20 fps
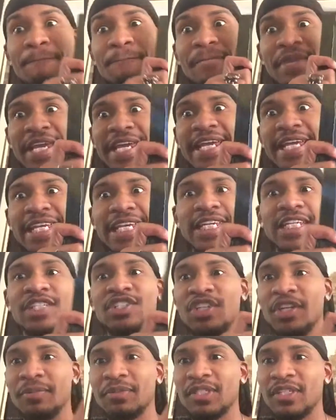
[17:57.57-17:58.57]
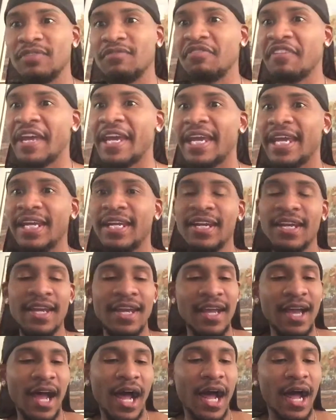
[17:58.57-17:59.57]
big Egyptian fan.
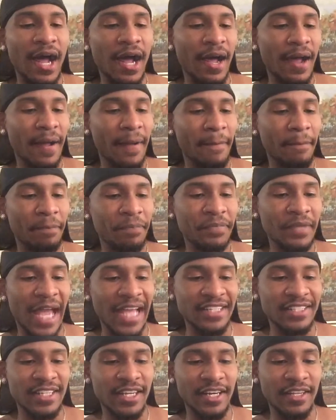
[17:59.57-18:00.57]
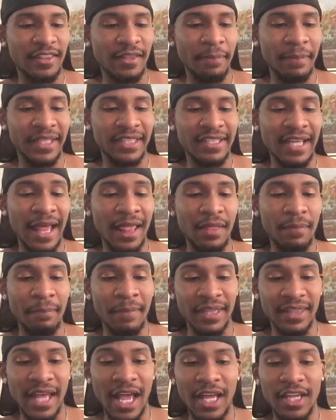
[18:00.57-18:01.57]
I studied the
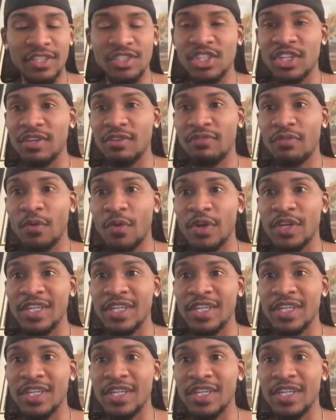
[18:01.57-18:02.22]
mythology for